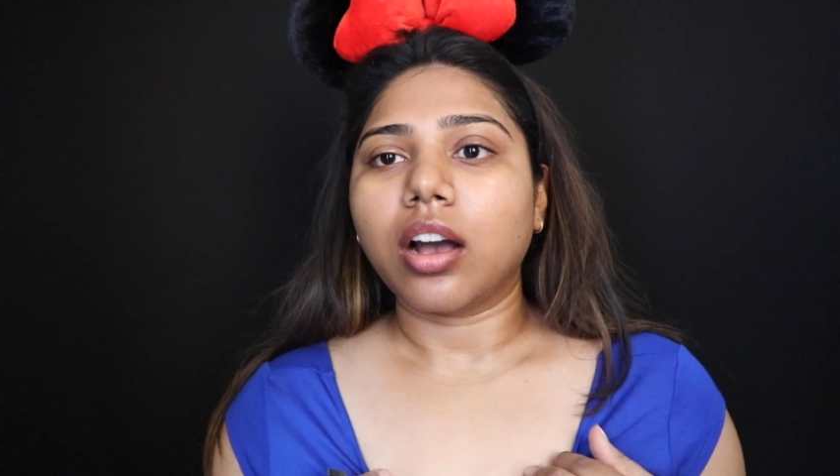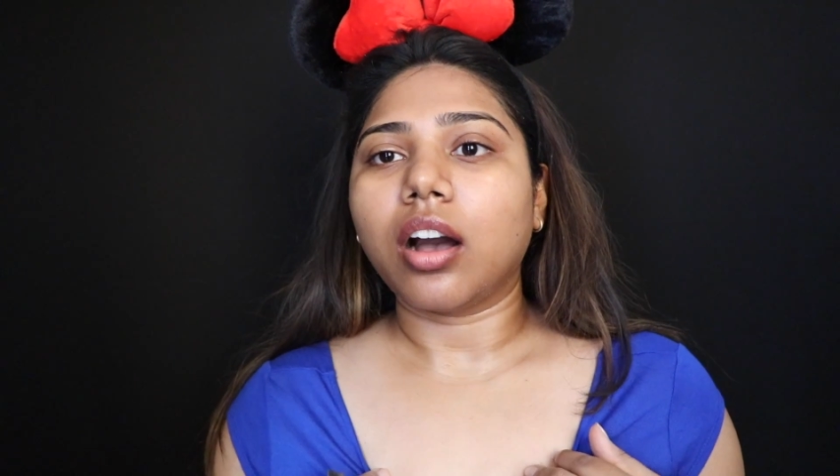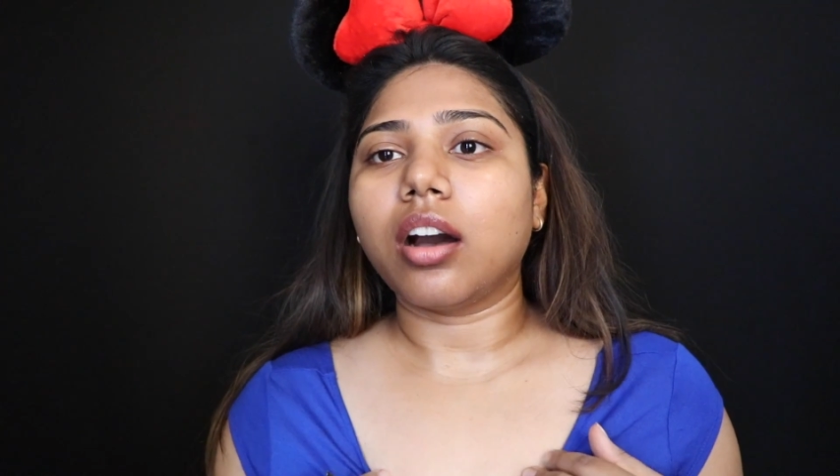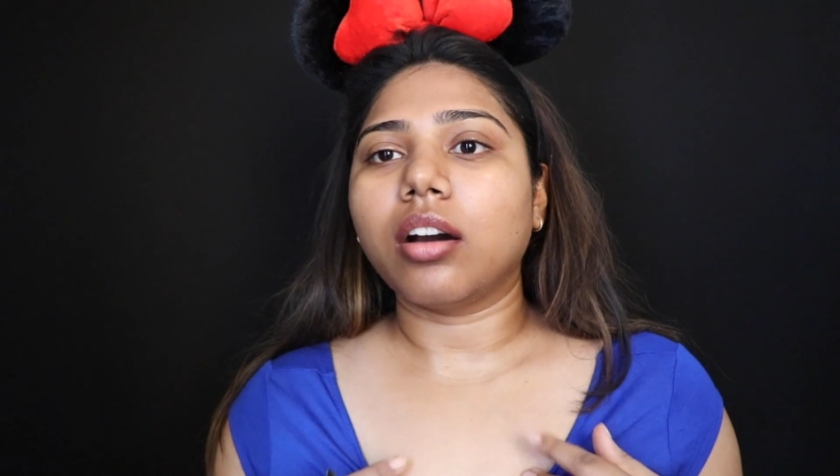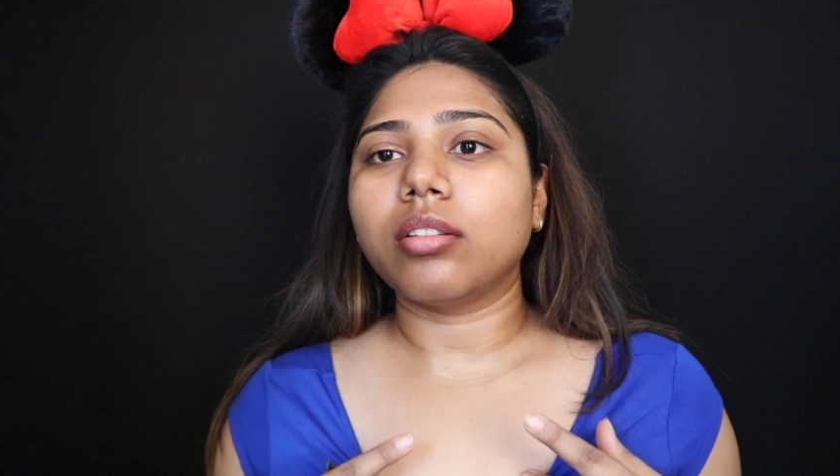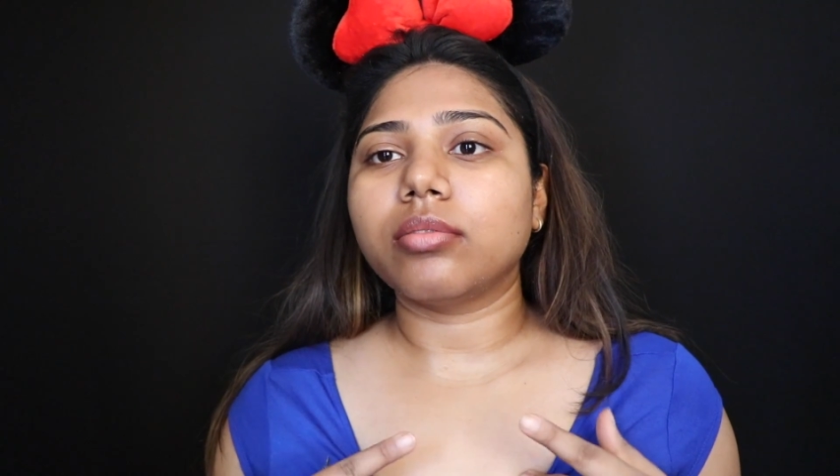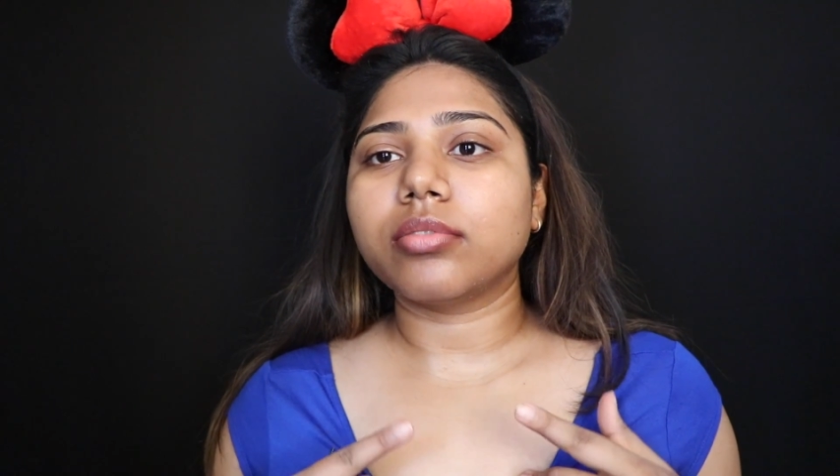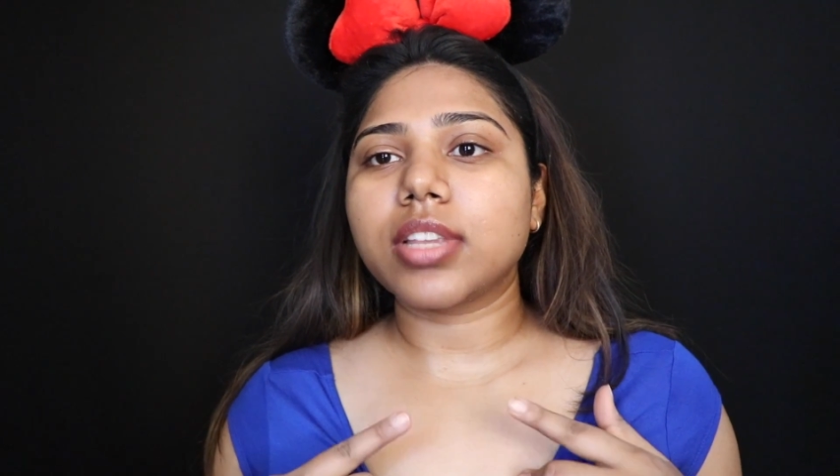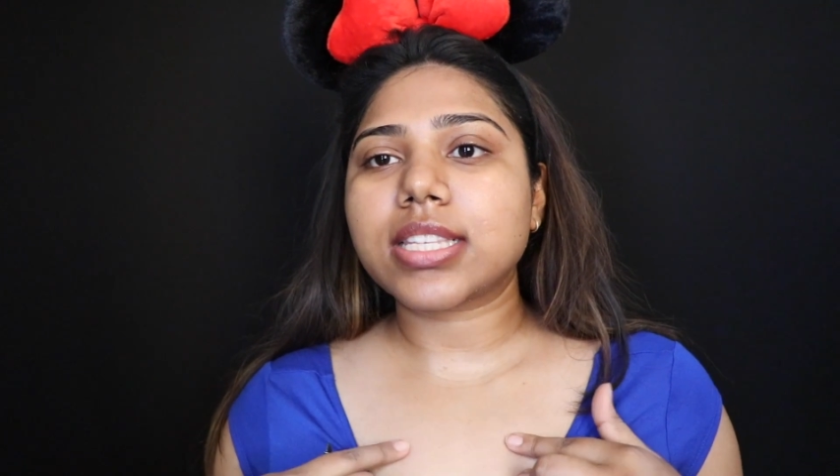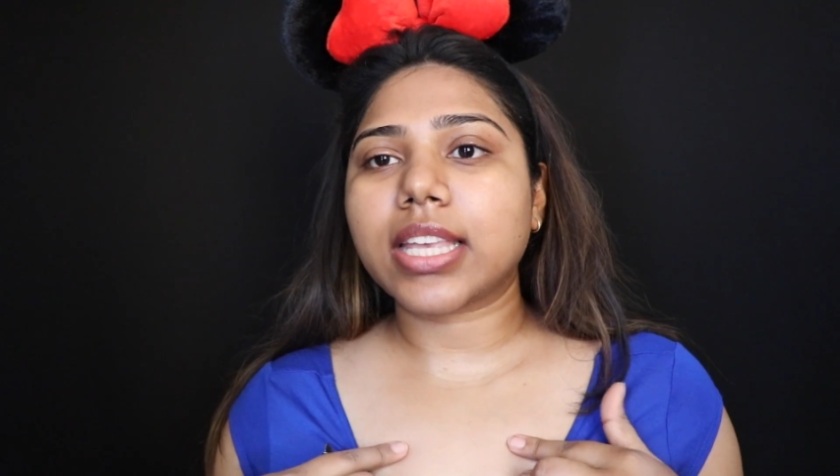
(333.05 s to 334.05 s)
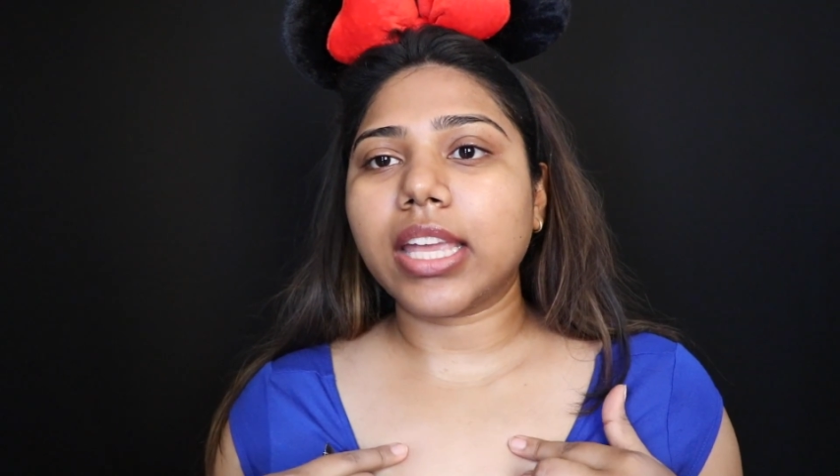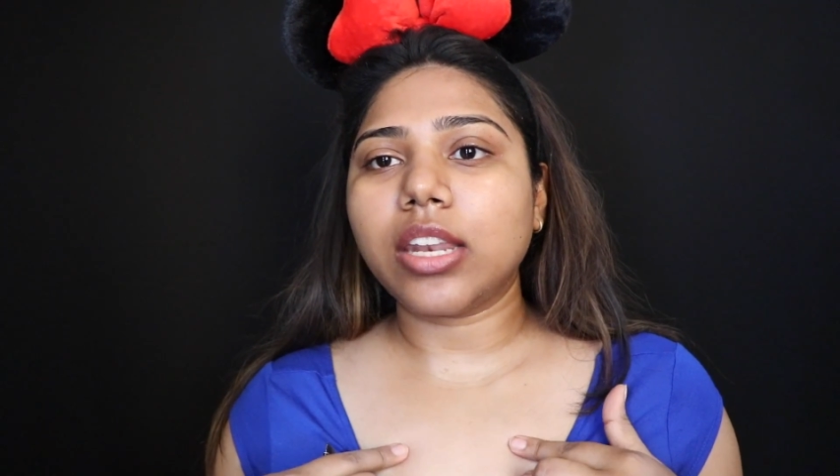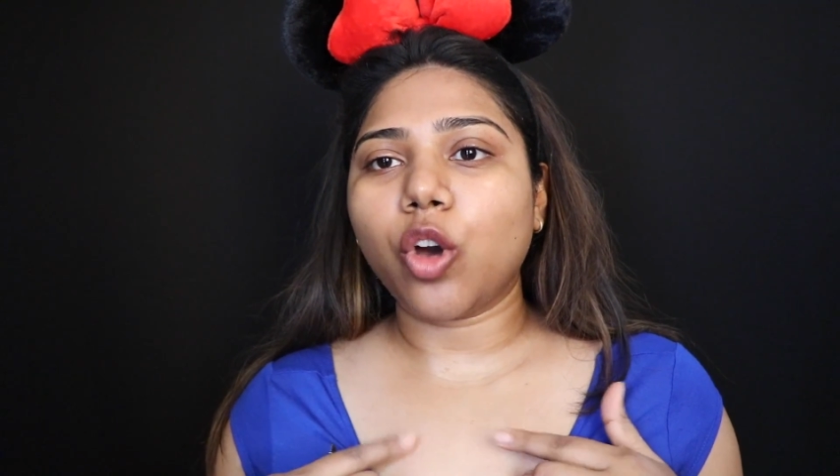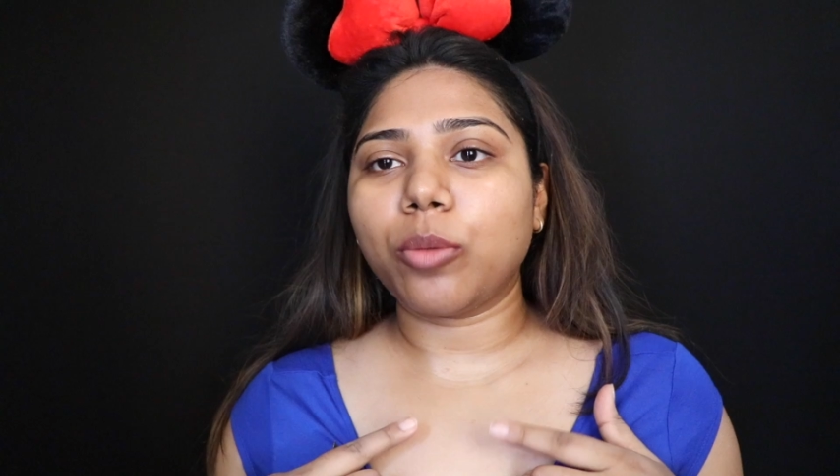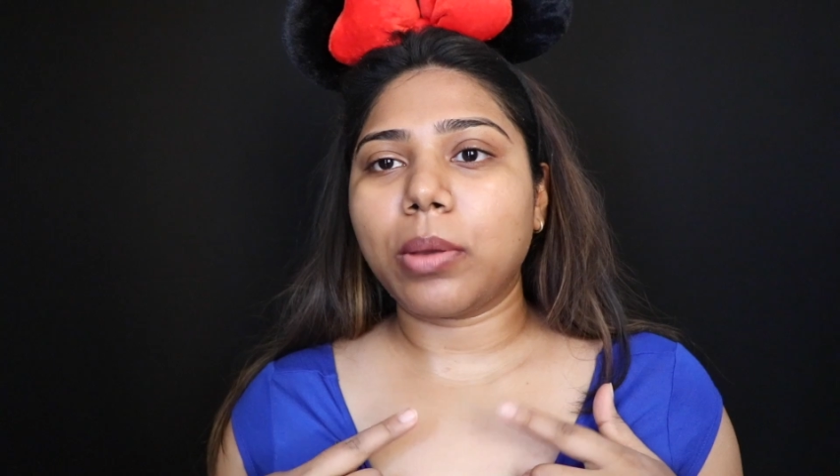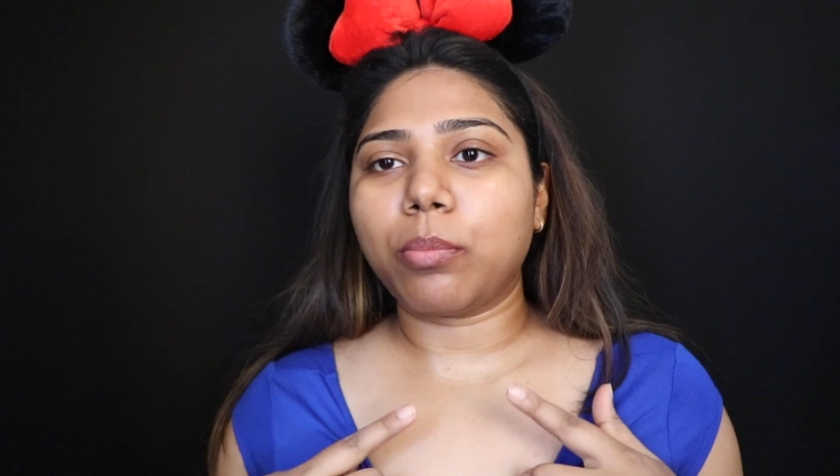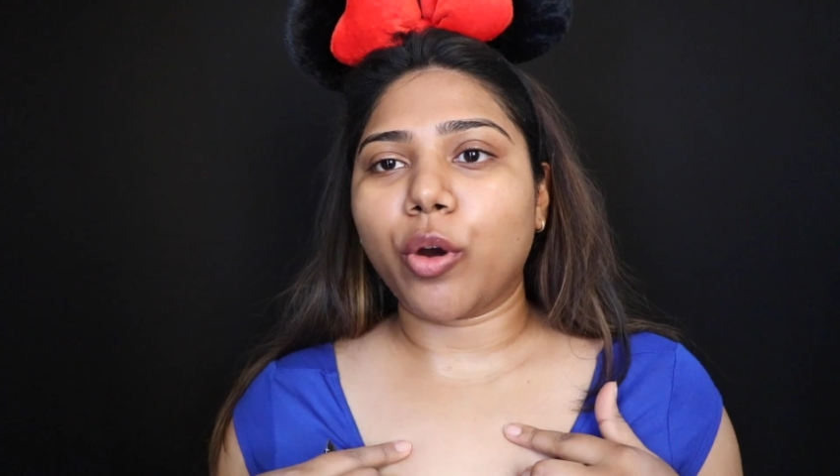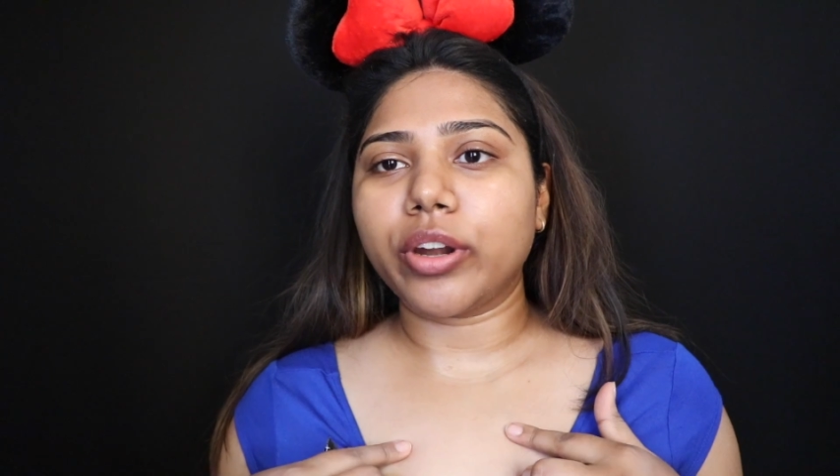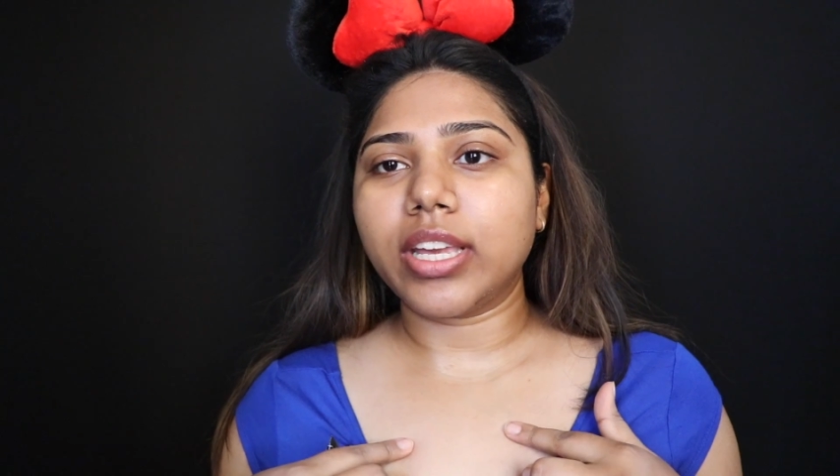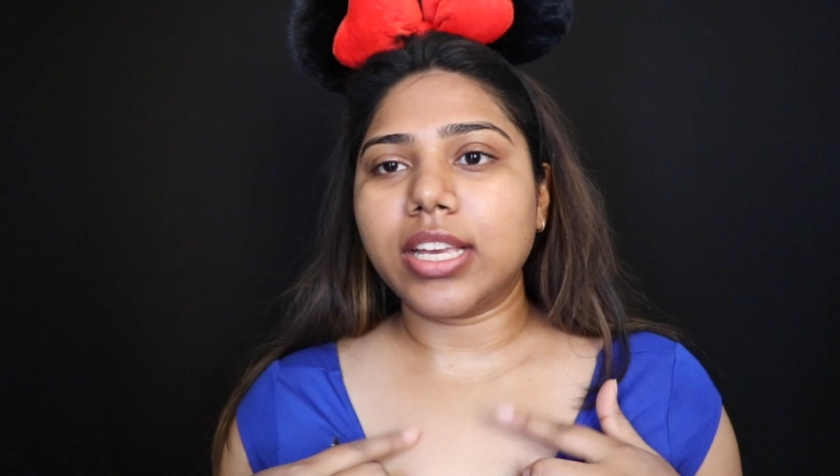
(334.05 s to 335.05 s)
the skin on my
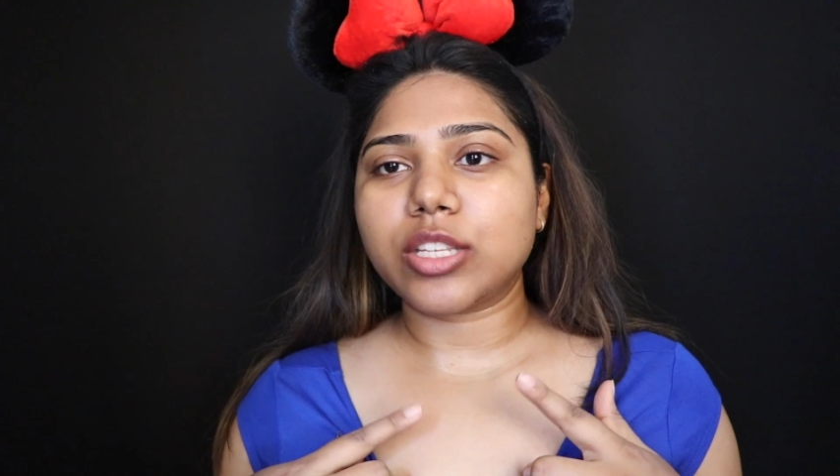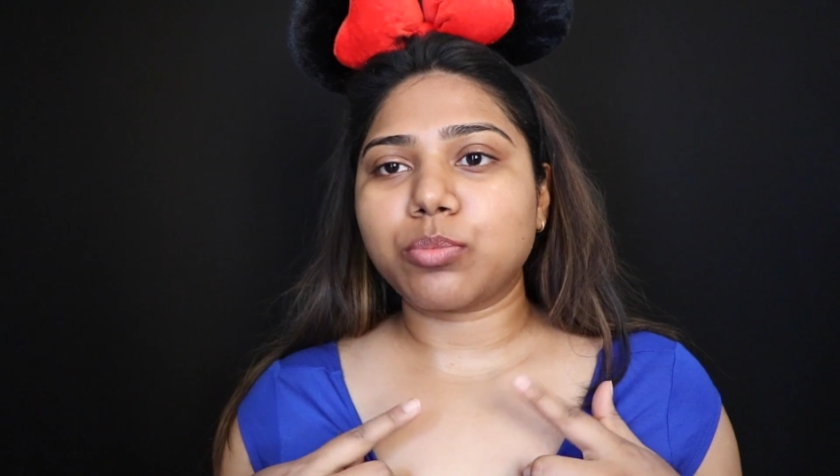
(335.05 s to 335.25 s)
body is